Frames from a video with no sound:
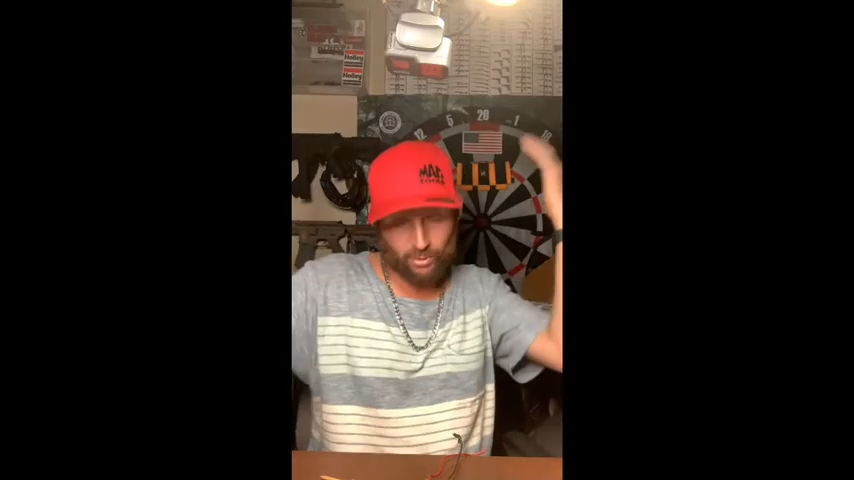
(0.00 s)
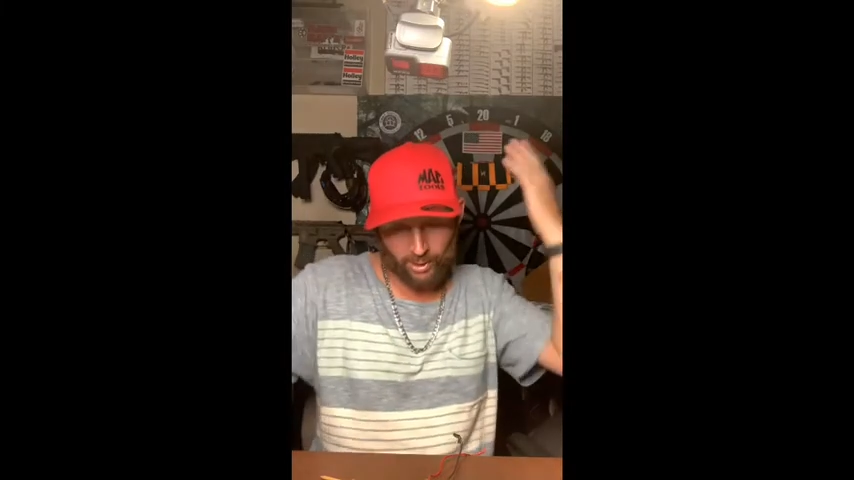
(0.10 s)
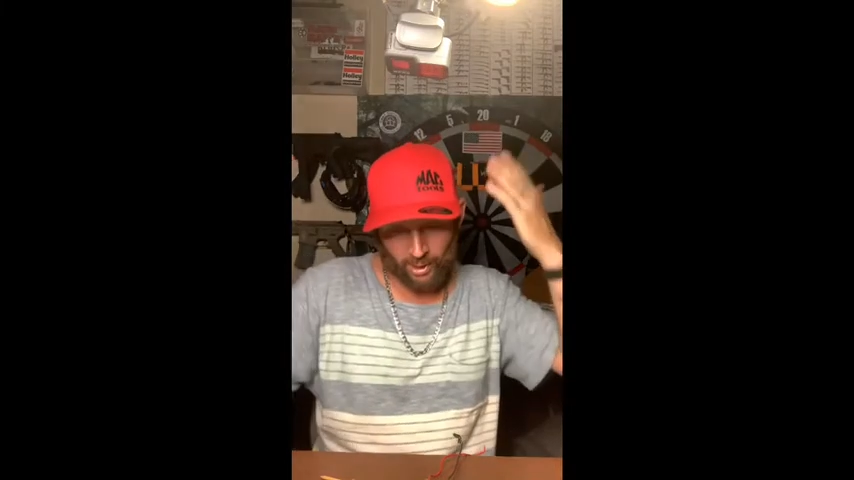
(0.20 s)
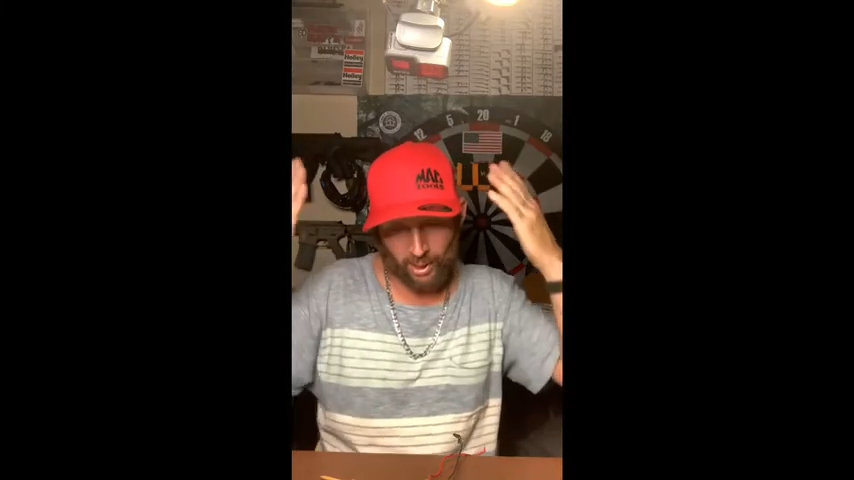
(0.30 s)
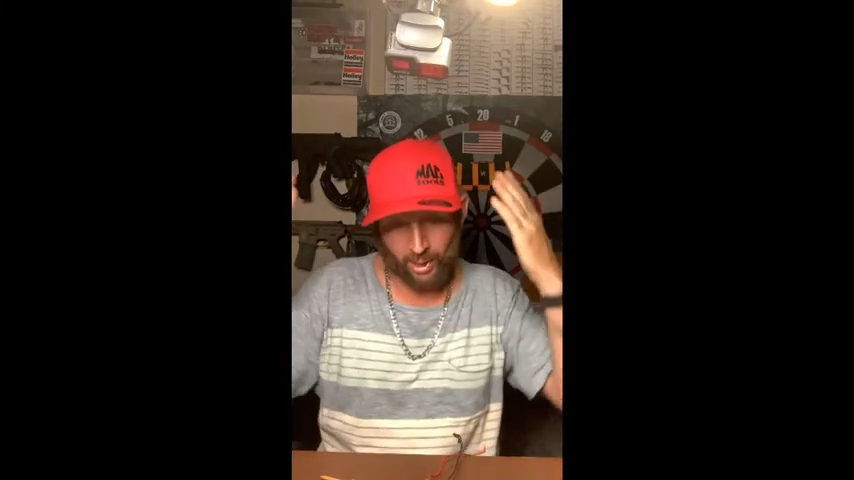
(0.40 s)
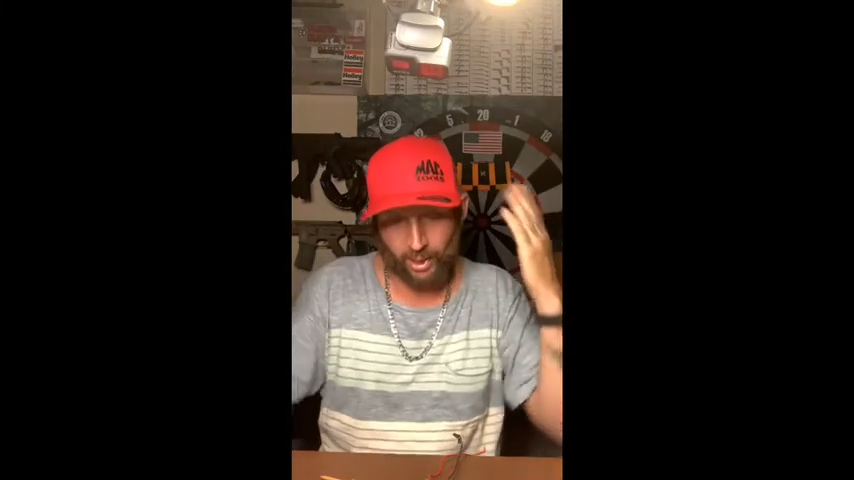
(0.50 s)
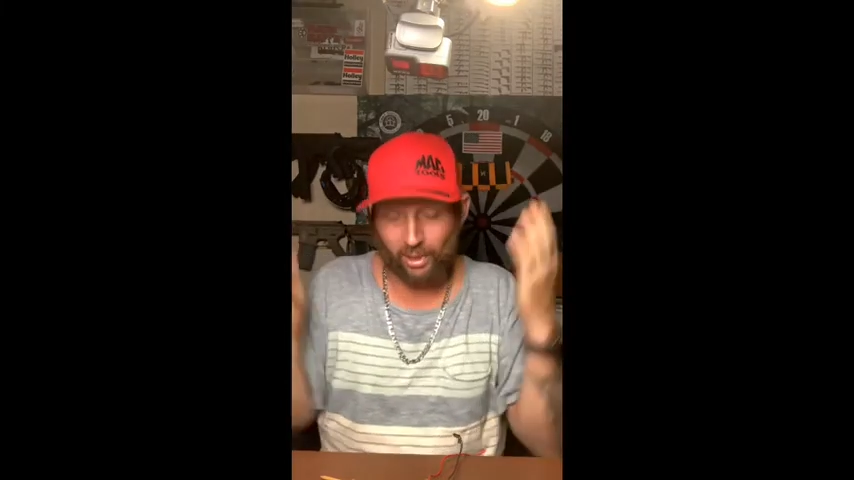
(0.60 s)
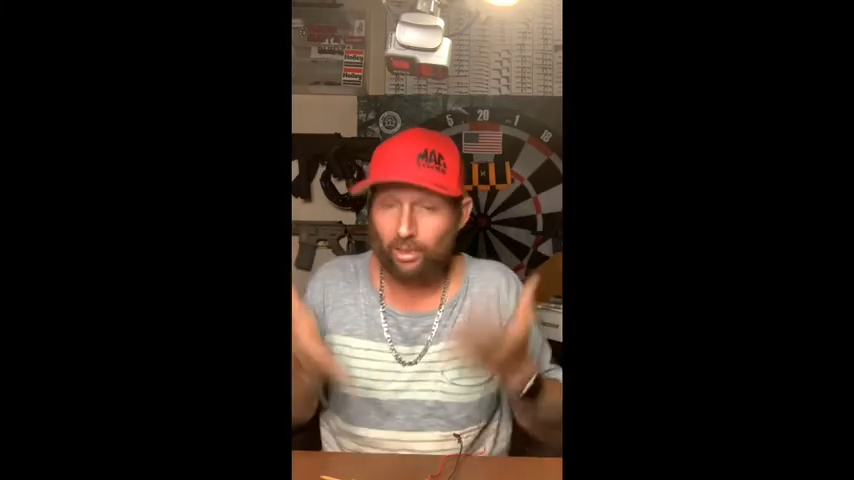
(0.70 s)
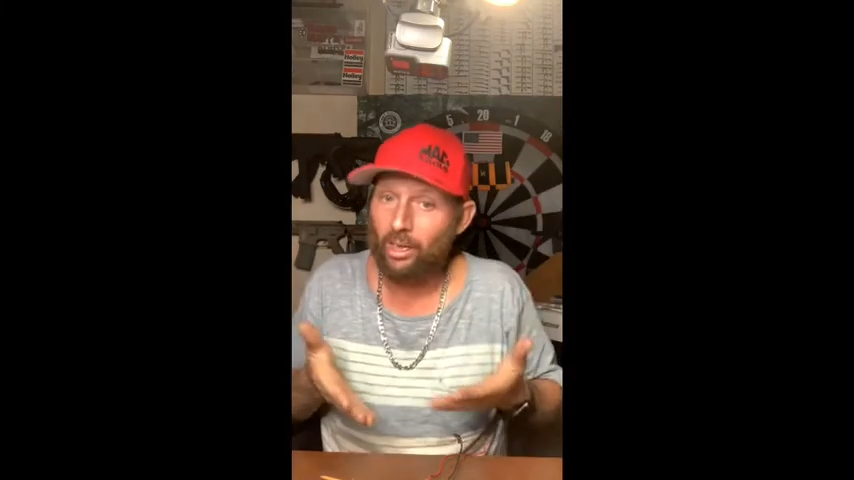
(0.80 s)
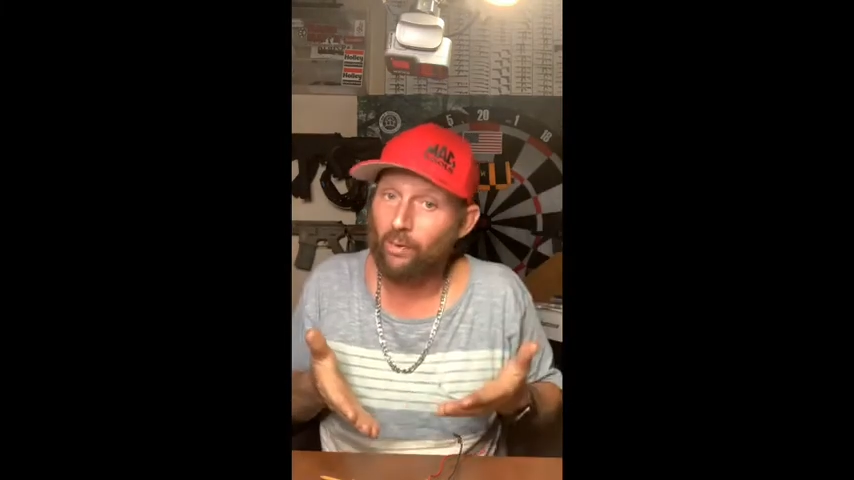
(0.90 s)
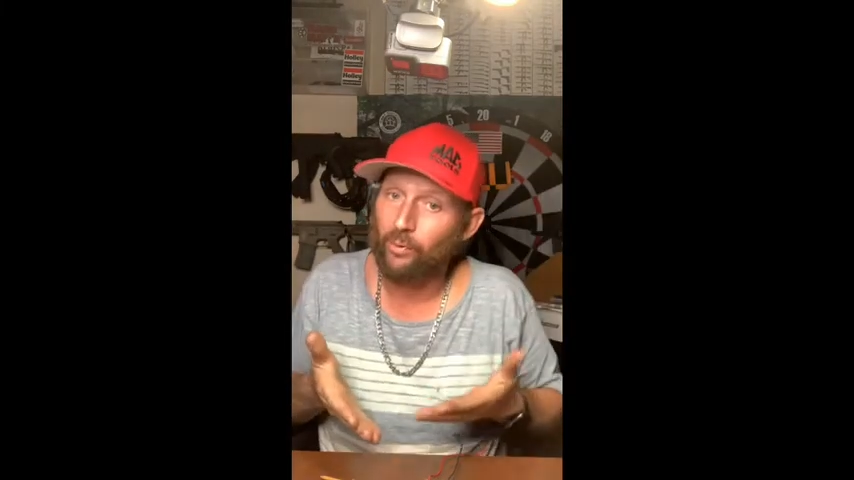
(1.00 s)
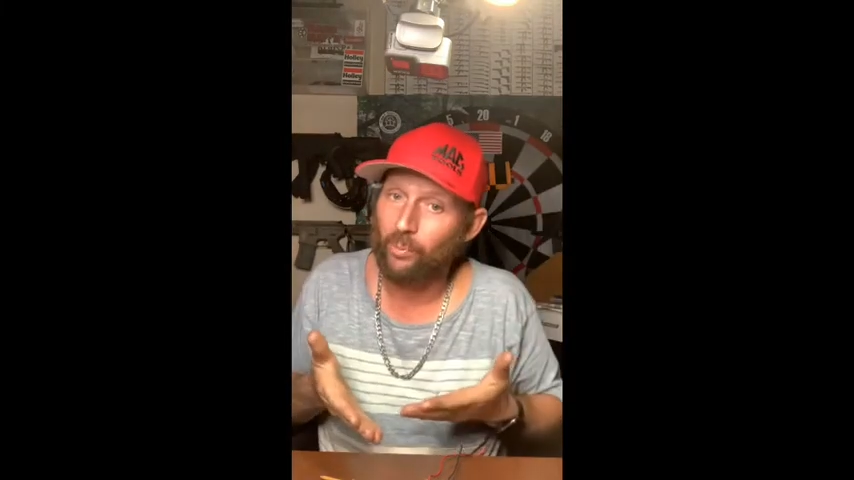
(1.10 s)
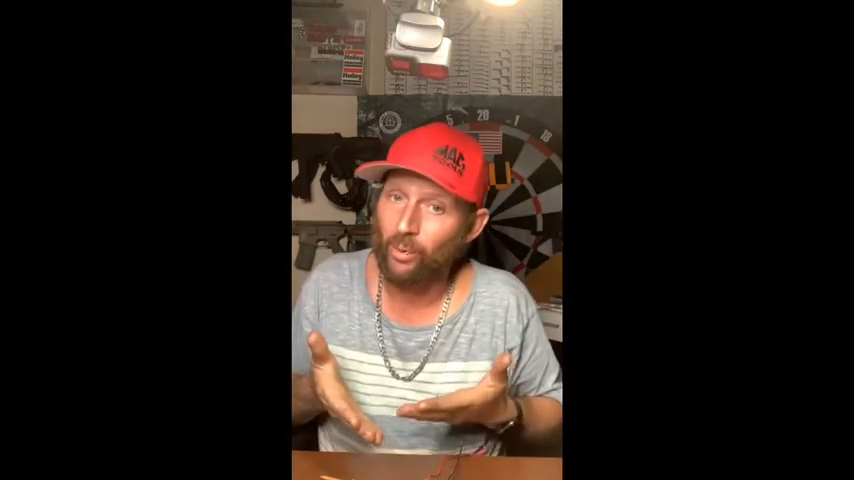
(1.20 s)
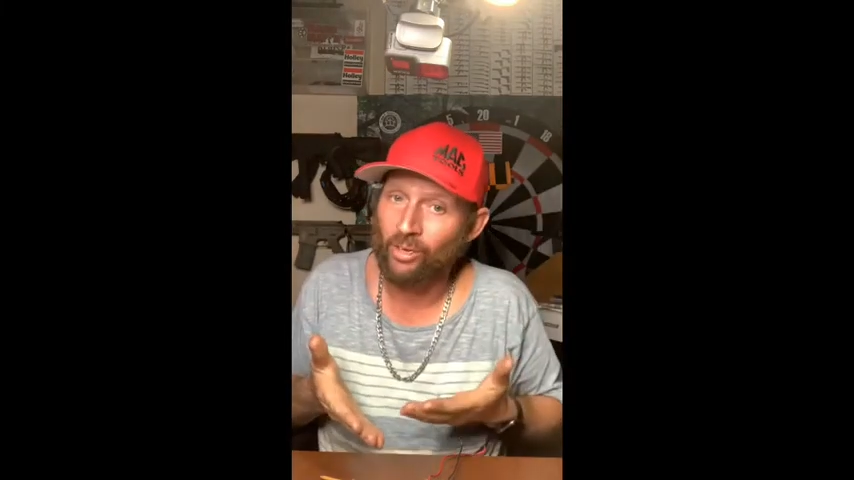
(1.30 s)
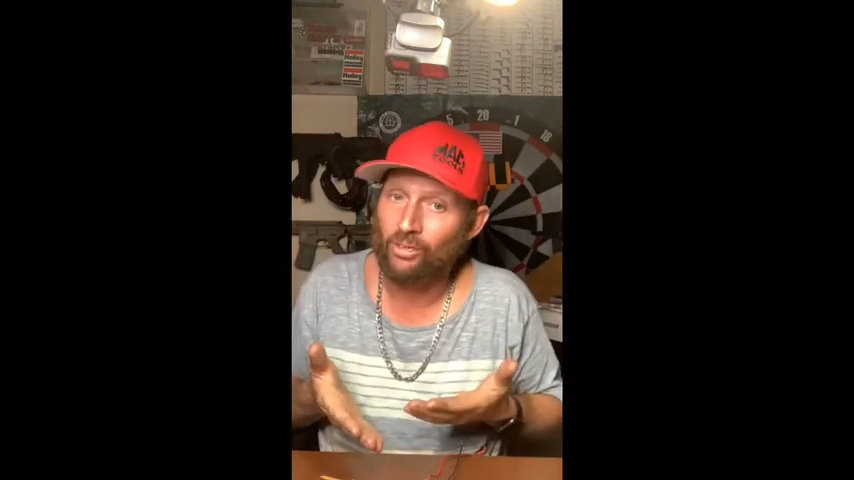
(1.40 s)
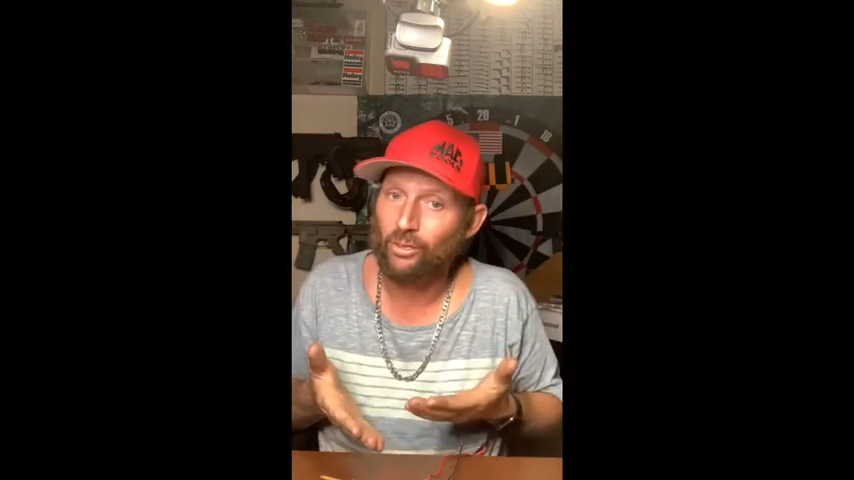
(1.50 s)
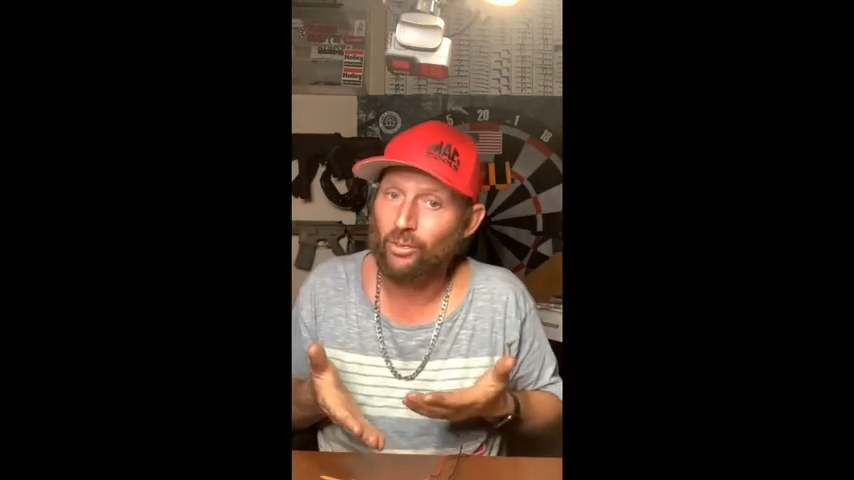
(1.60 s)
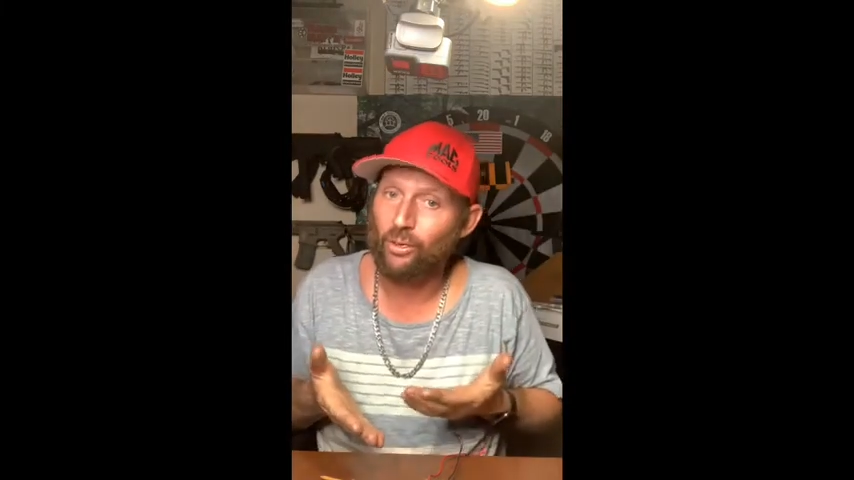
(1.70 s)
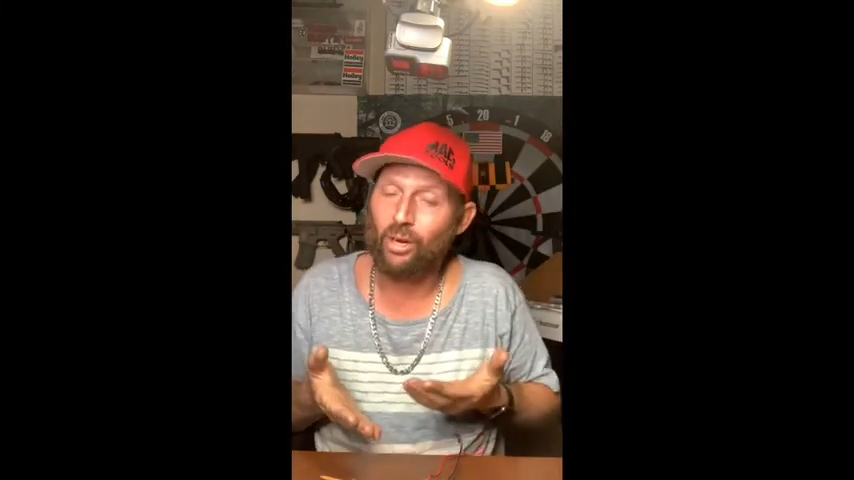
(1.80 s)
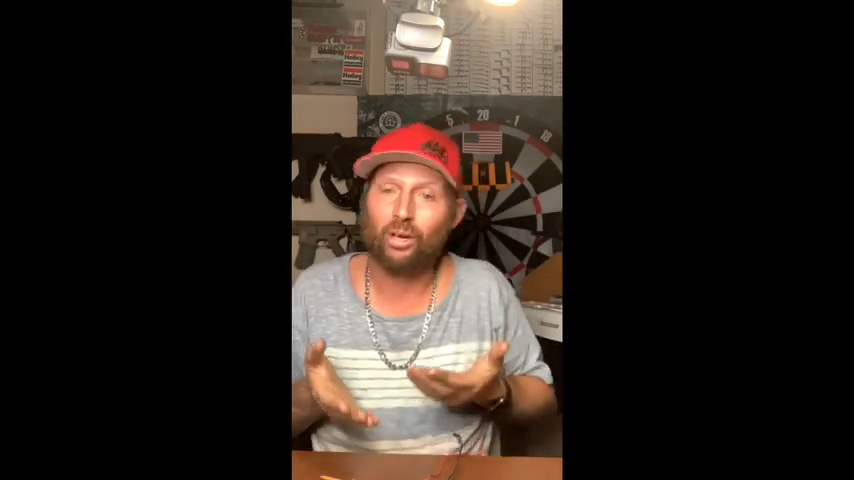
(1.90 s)
and look out for the part 2
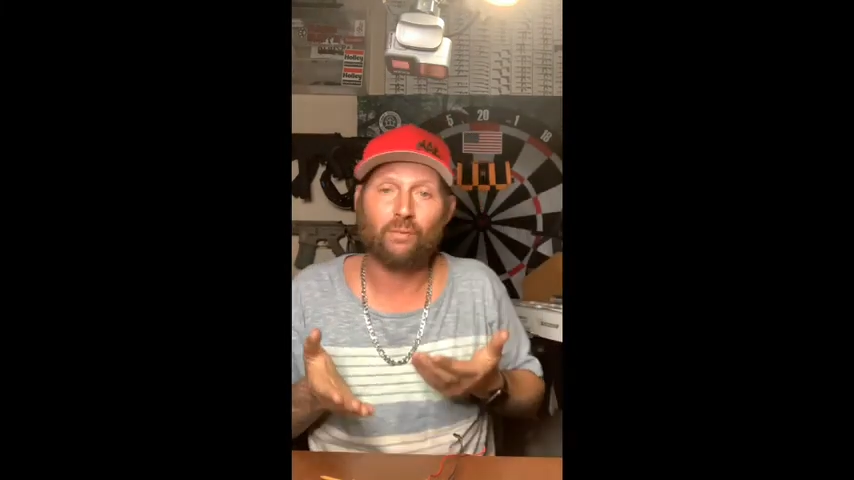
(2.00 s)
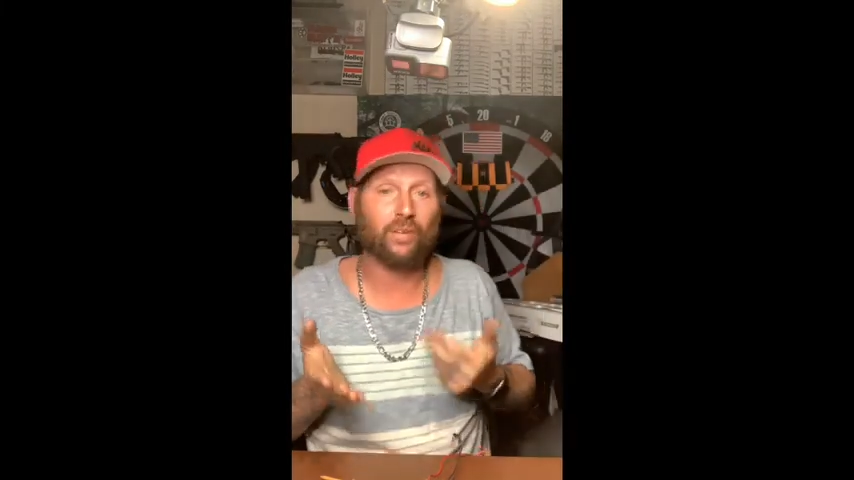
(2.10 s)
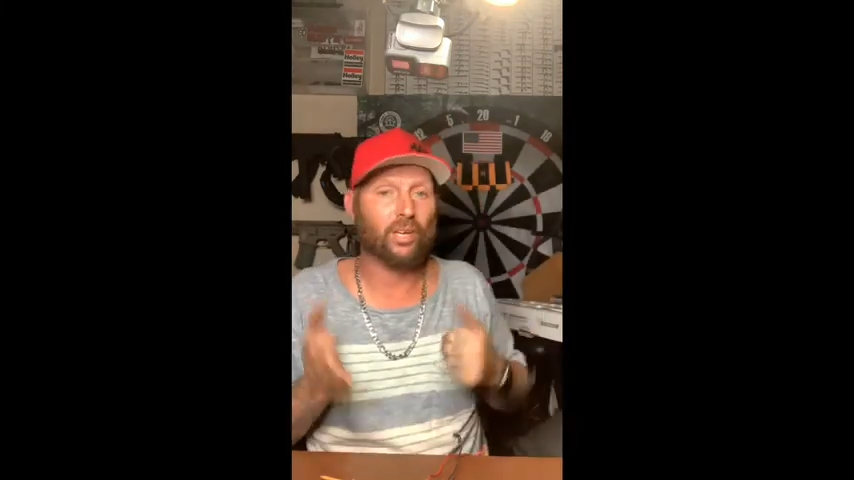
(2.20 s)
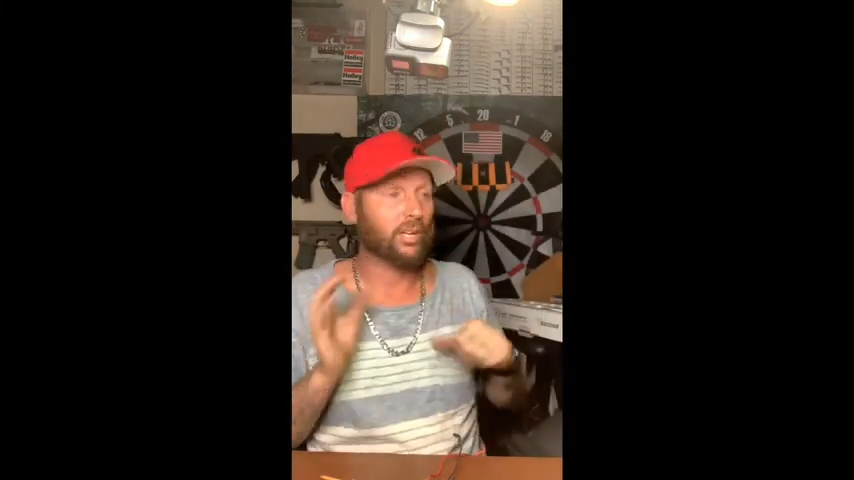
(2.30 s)
of the